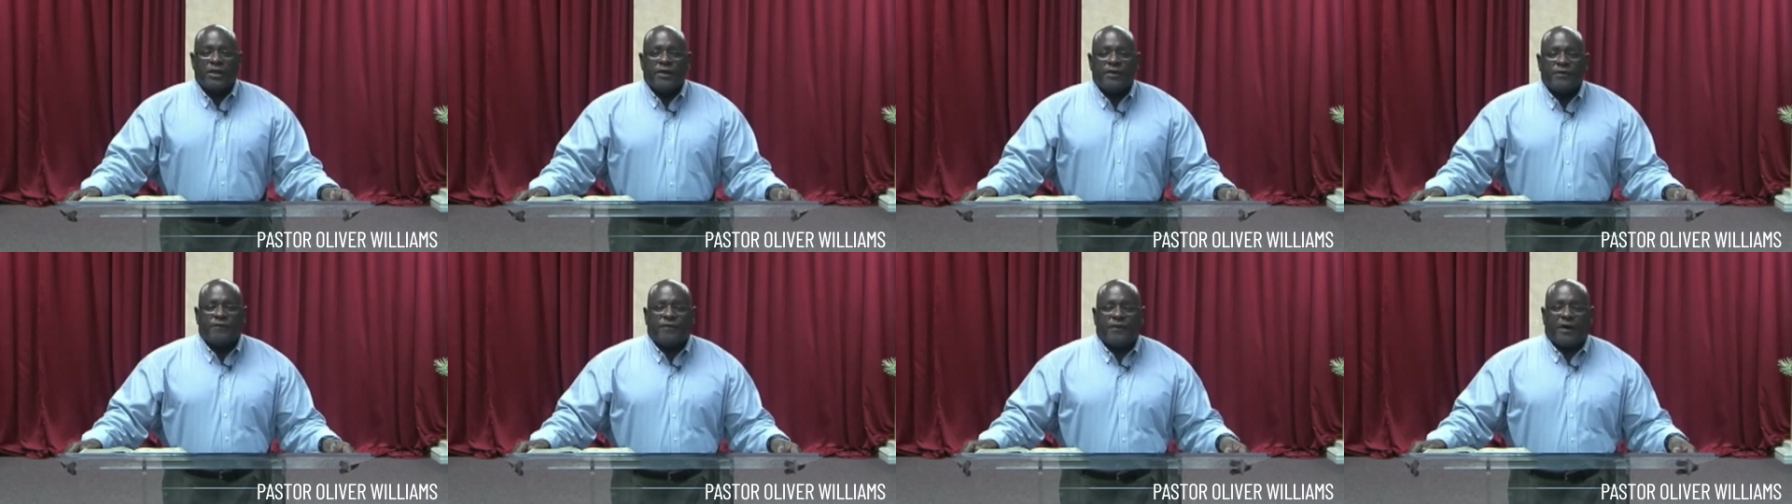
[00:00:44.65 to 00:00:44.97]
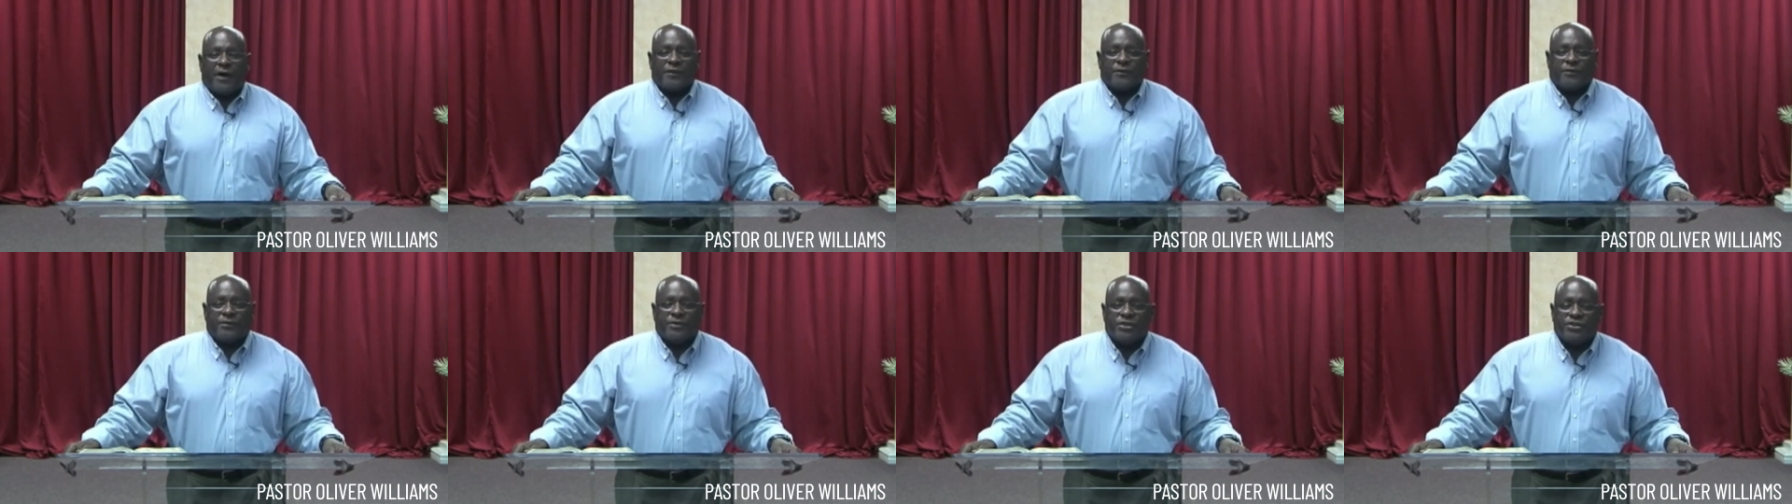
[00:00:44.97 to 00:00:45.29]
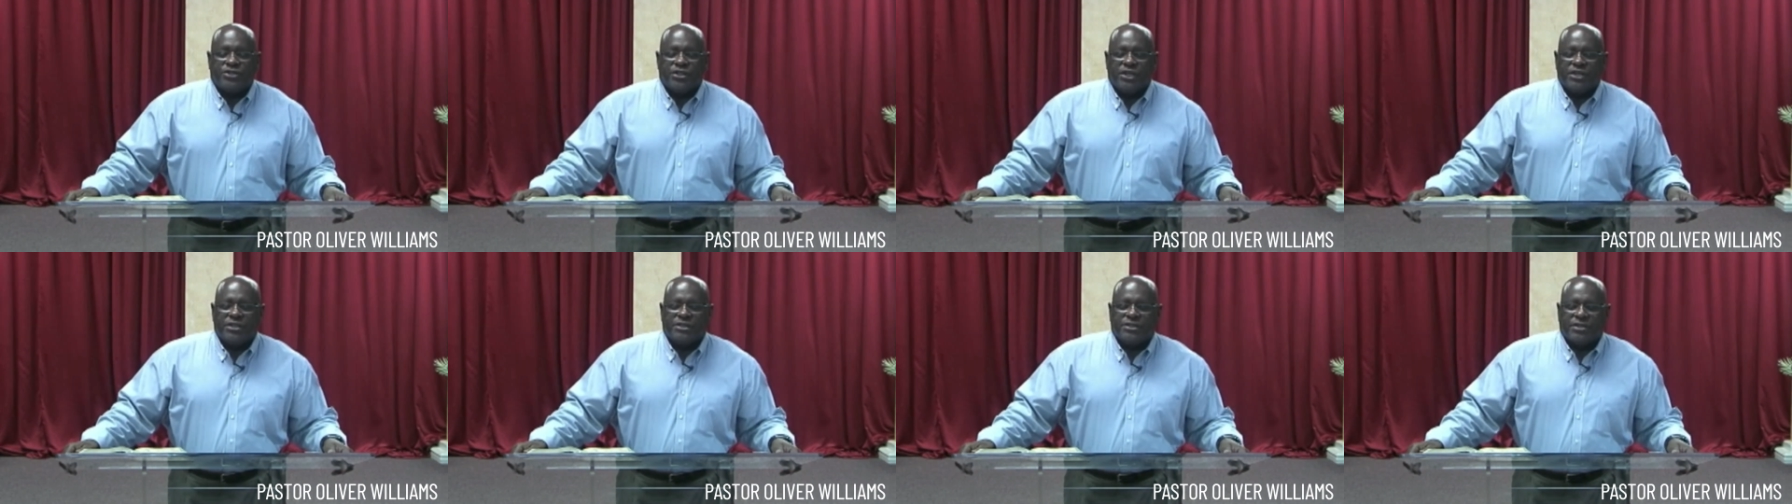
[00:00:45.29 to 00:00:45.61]
Father, in
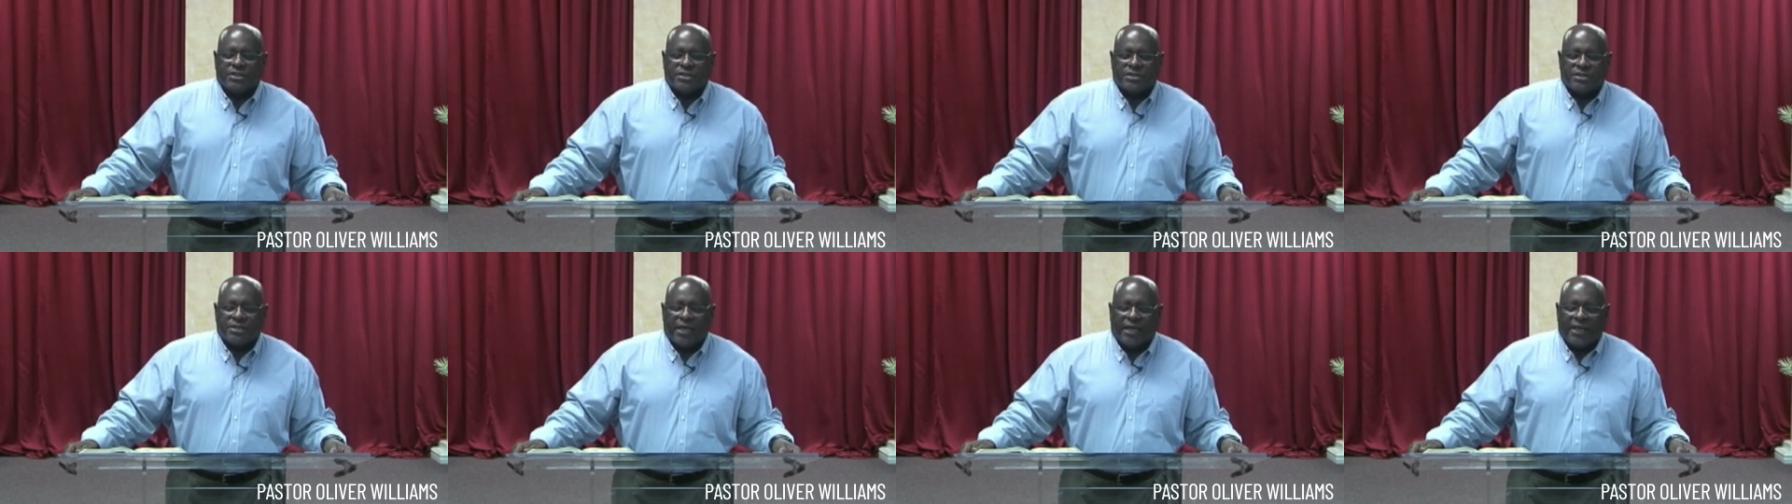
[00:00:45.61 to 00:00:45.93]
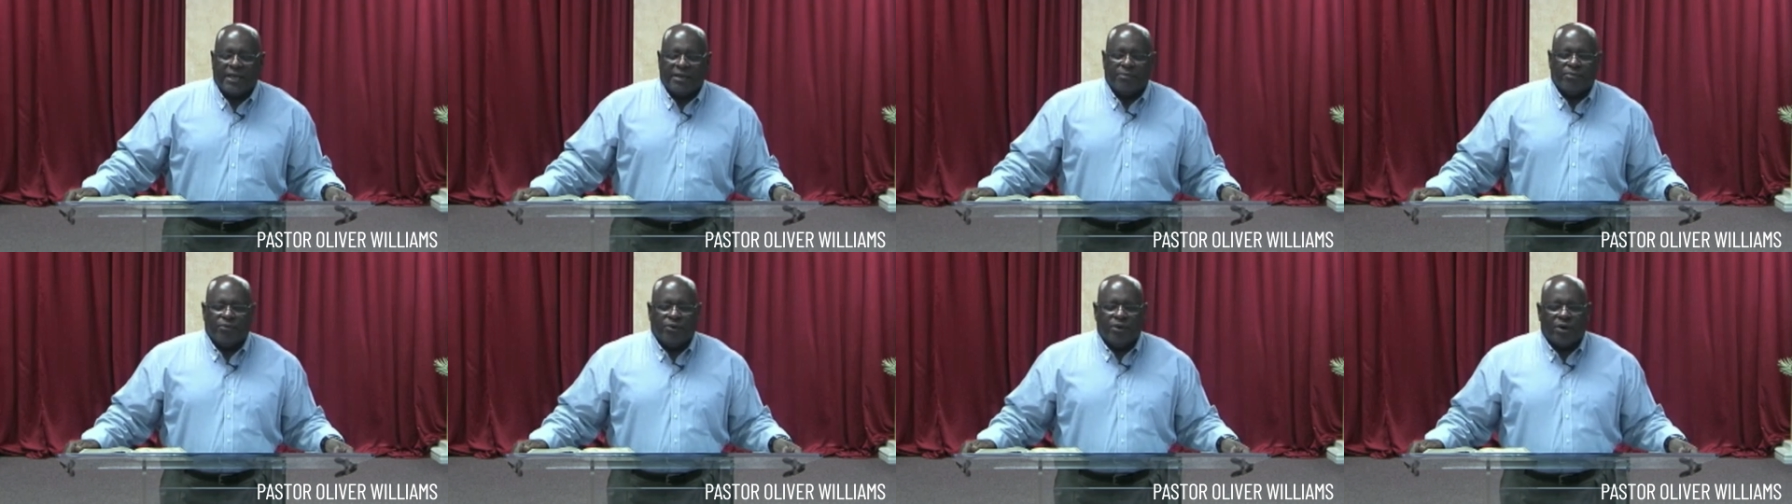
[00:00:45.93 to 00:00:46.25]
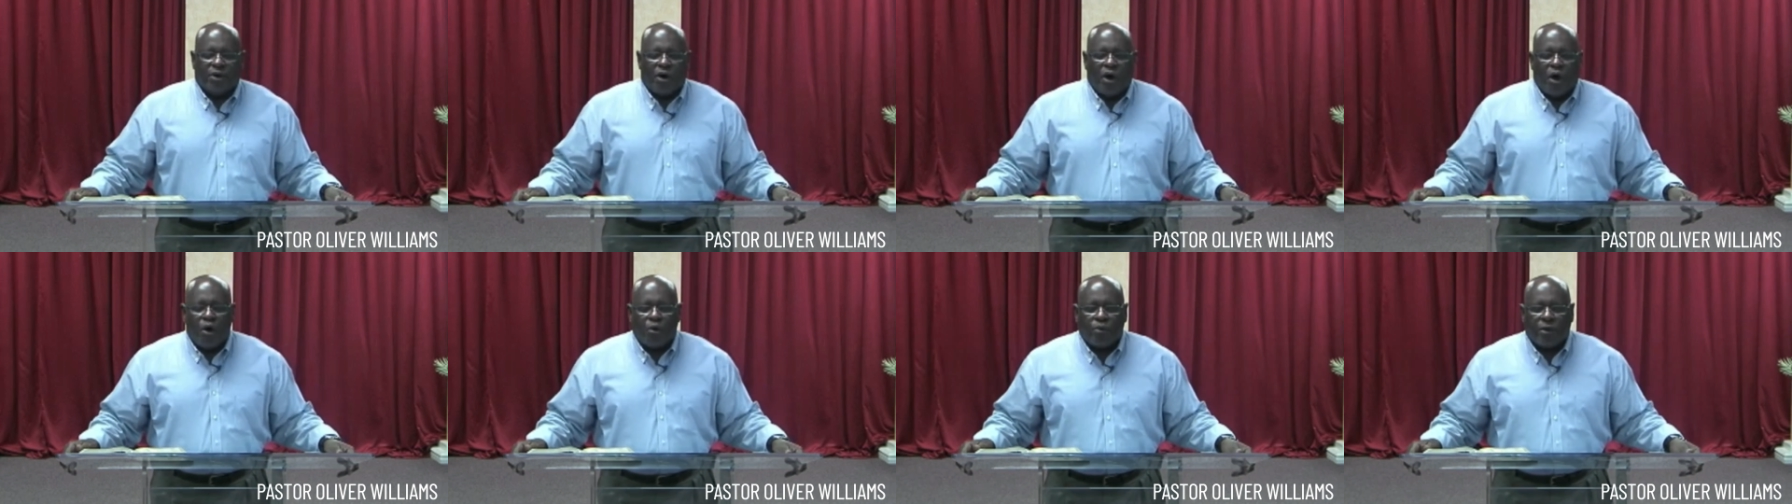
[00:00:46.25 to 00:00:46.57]
Jesus' name,
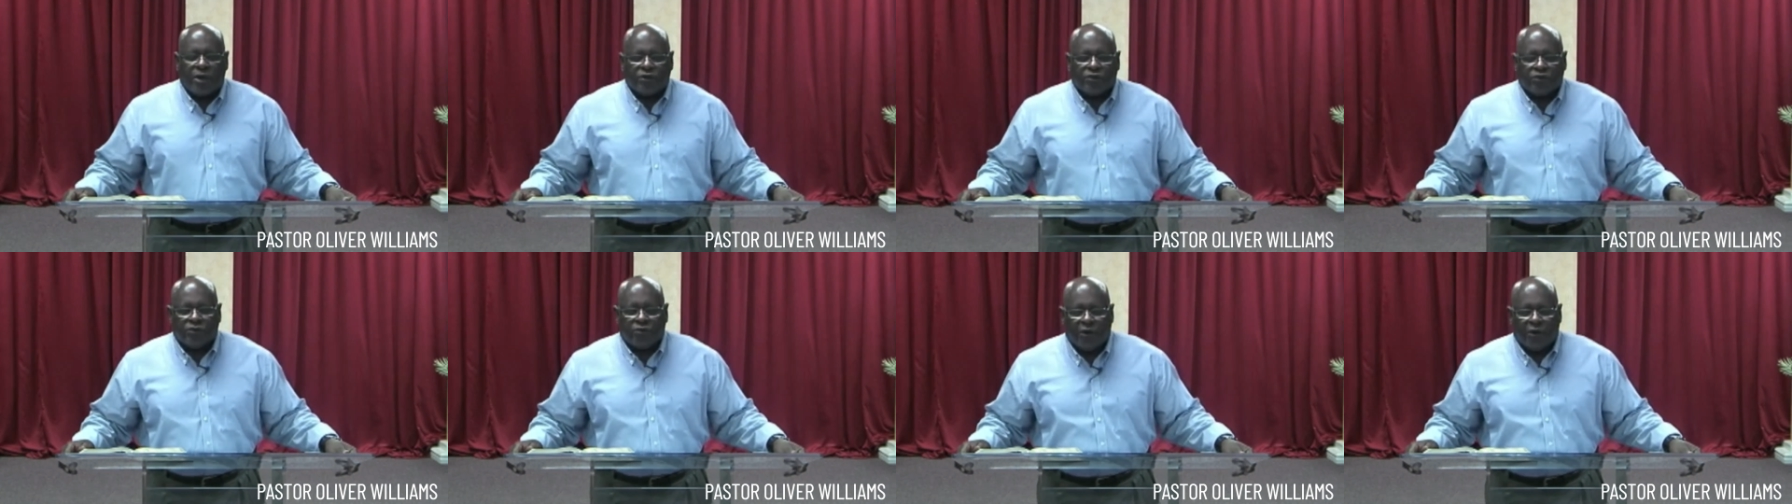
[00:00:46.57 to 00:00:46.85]
we're always